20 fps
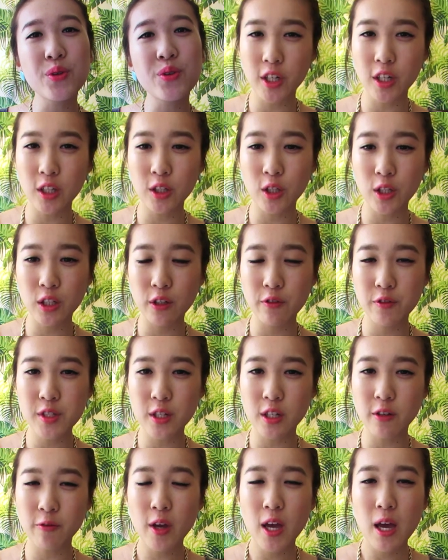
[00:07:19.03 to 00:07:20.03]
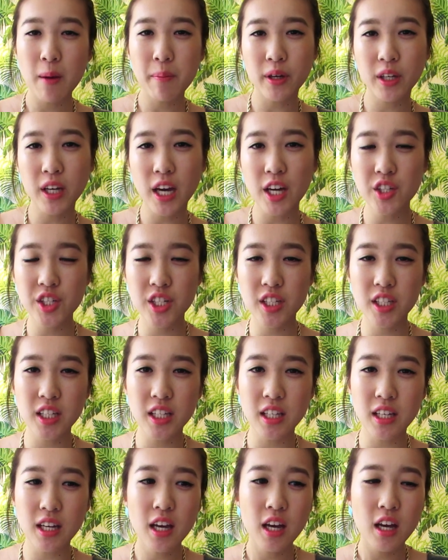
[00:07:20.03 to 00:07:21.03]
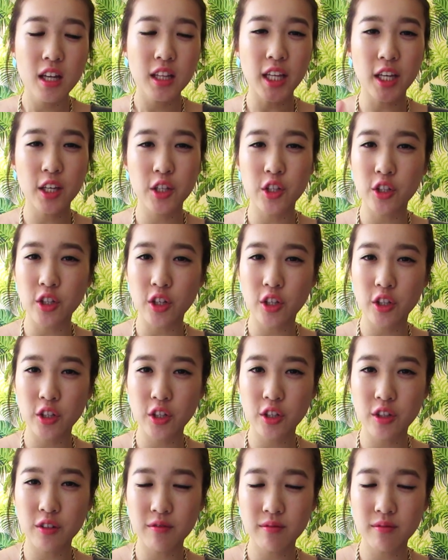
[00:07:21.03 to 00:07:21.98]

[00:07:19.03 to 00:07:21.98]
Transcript: a lot of sort of percussiony like, you know,